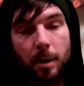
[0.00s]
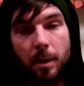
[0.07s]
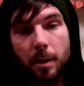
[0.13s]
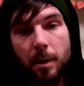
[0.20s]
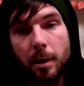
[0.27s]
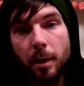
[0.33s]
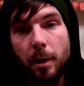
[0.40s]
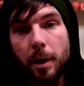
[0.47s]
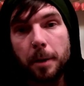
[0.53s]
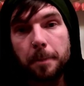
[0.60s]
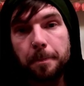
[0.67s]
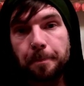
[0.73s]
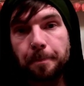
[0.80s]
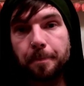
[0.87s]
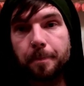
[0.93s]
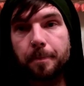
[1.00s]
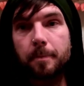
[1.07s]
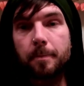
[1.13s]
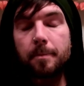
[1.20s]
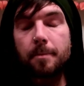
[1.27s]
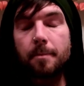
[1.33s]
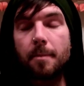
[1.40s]
clearly.
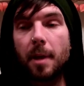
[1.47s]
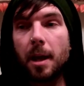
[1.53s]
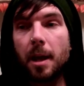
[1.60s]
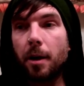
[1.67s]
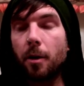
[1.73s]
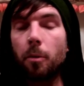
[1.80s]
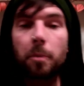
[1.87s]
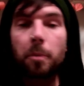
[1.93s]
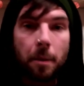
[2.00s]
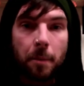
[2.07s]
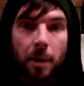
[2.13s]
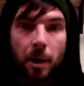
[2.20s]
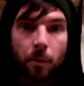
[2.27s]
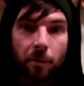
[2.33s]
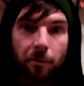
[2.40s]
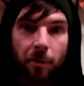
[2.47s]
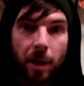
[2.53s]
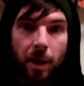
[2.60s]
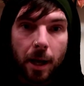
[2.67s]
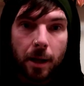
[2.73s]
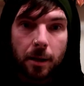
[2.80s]
And I don't blame anyone for that.